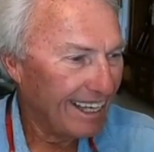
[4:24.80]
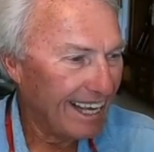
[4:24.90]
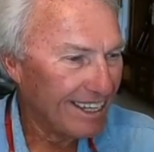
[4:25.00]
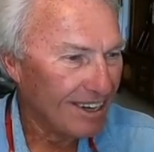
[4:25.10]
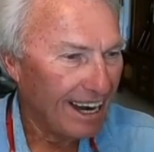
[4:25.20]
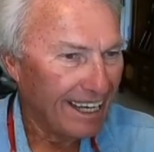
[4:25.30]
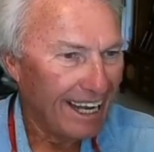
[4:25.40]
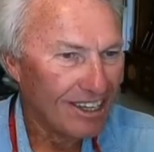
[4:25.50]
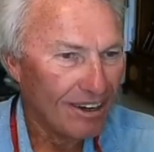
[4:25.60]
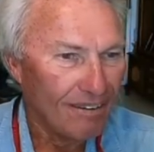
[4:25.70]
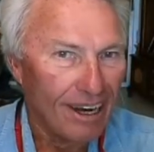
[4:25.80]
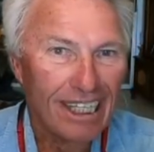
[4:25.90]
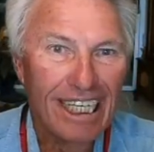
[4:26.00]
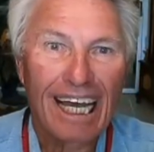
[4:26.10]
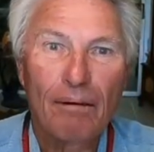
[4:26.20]

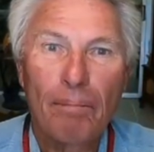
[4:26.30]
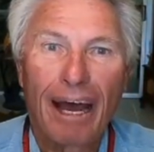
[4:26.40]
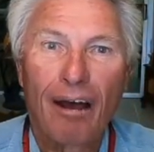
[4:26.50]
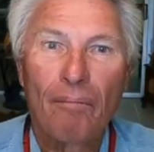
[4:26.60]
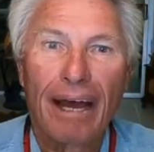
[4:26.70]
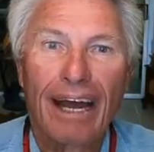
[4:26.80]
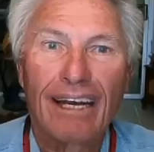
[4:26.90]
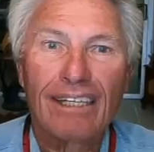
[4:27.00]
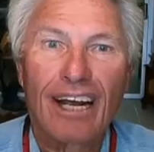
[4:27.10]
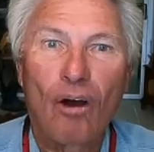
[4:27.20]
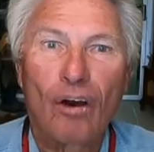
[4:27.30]
10-pound bass.